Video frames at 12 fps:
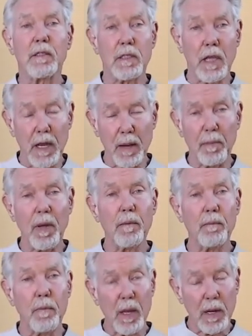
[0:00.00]
same,
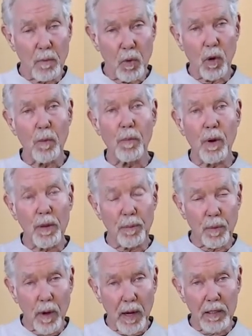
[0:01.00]
many more breath
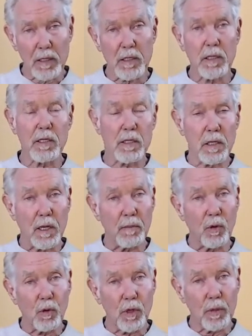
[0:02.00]
practices that I'm
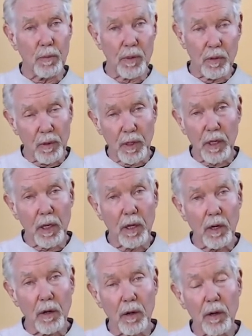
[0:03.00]
going to be doing
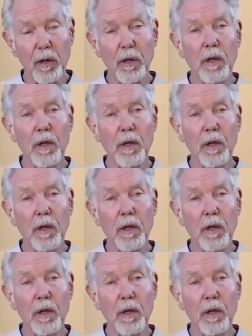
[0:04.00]
here,